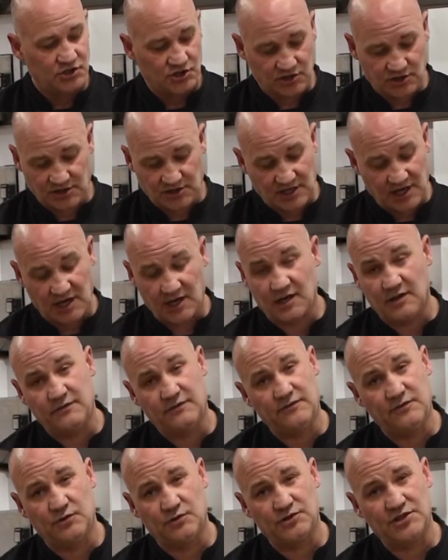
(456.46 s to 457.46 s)
just out of
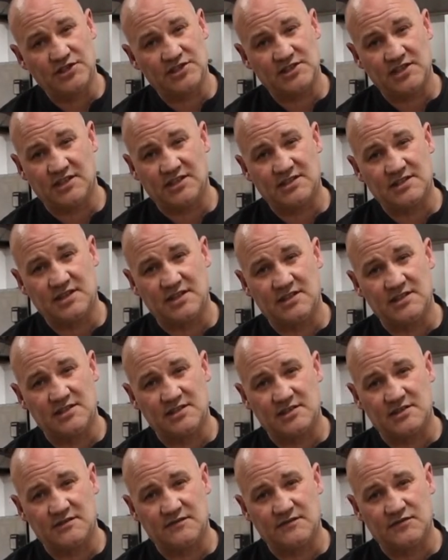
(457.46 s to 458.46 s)
4 to 6
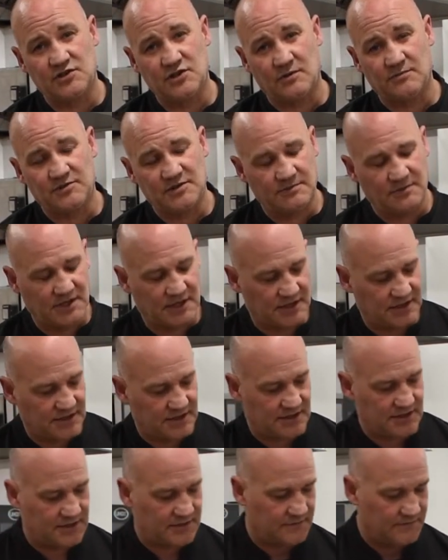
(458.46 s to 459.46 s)
tins of chopped
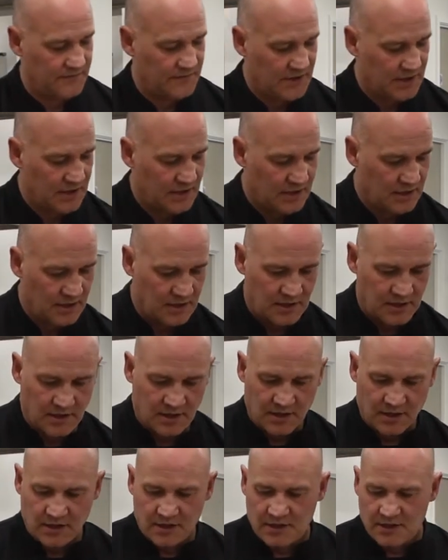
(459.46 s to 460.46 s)
tomatoes.
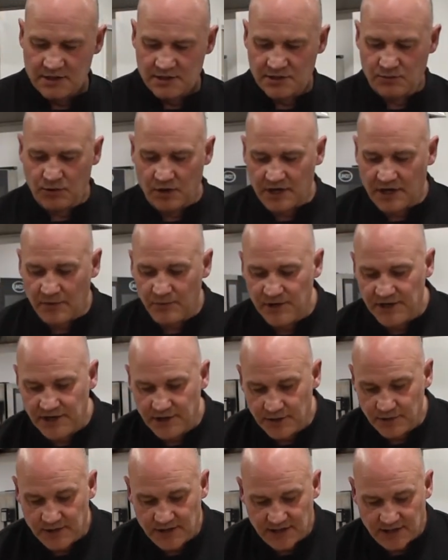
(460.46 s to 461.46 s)
So what can we
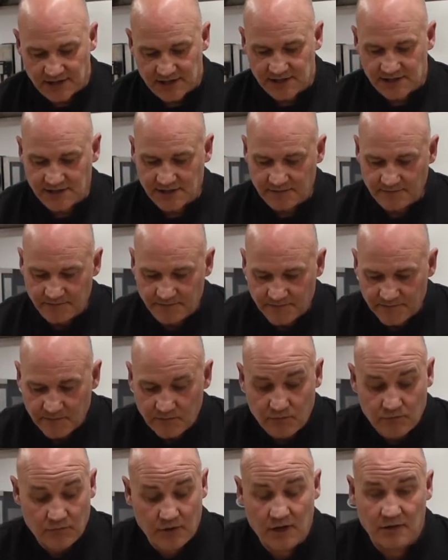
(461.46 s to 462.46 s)
do with this?
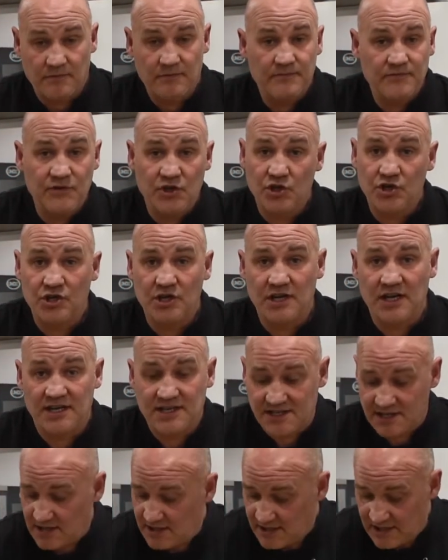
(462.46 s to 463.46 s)
Well, you can
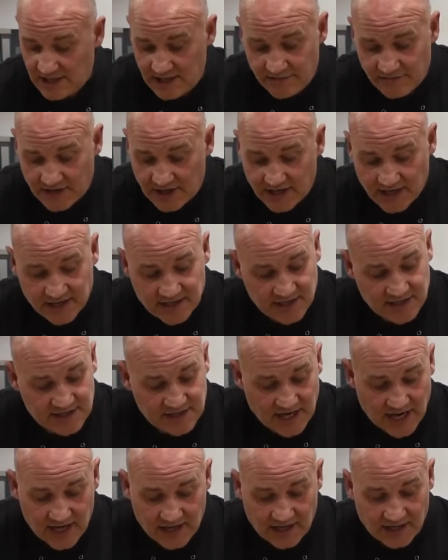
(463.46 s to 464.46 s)
leave it
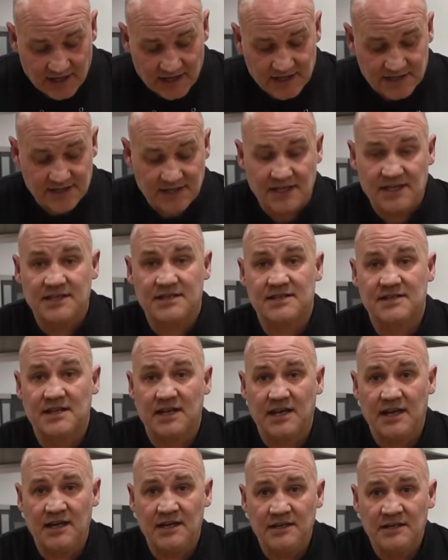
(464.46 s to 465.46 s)
exactly as it is
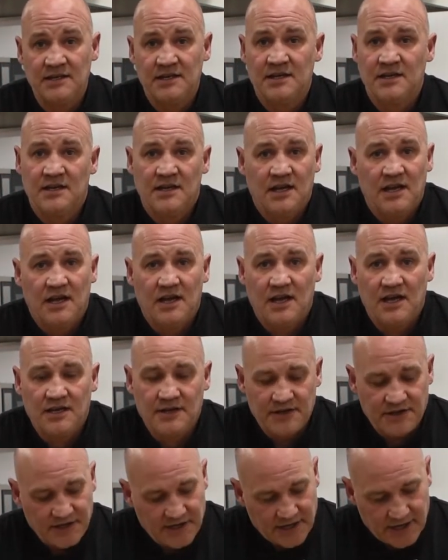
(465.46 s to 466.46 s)
there,
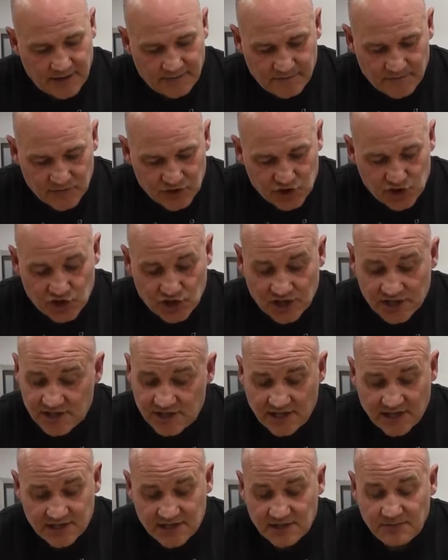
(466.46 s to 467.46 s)
and just
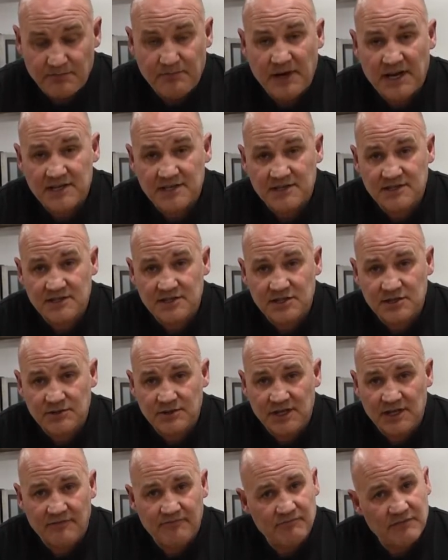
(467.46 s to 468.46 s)
add some pasta to
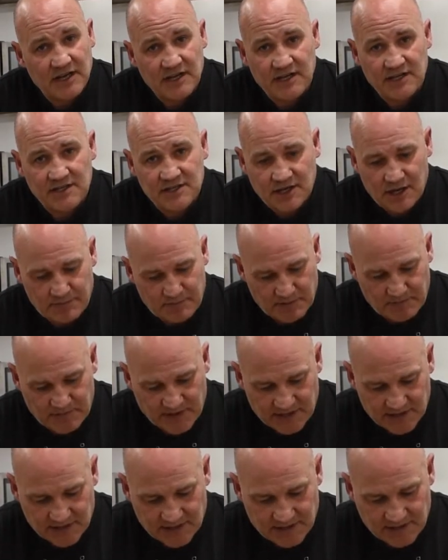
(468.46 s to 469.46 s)
it, any type of
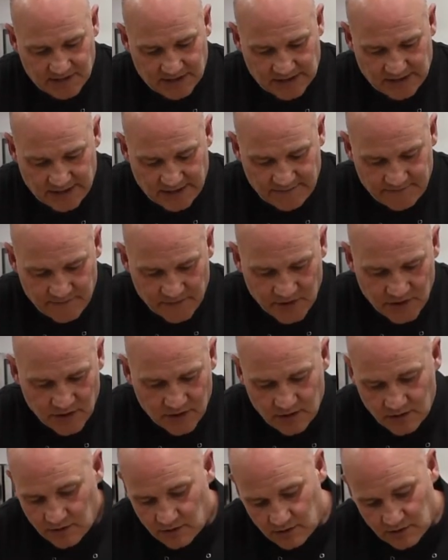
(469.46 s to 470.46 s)
pasta you like.
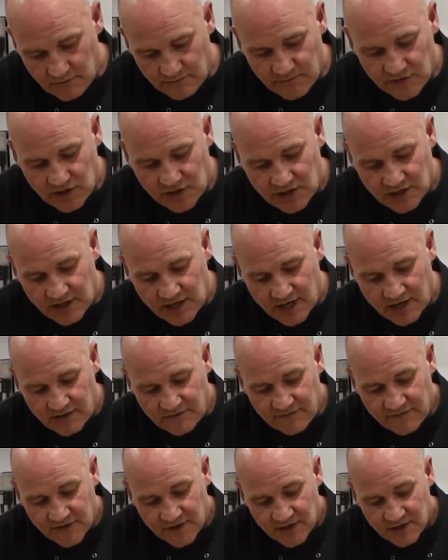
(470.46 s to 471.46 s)
Or you could
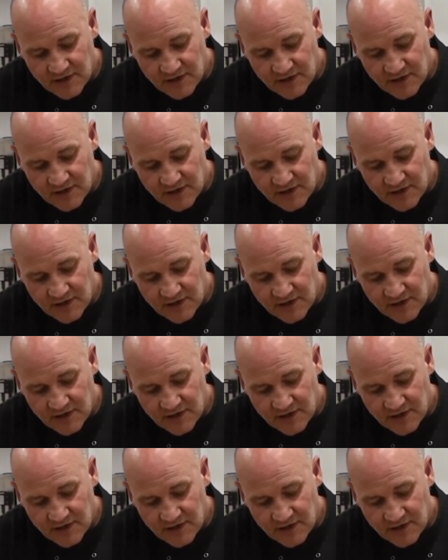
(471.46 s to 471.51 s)
have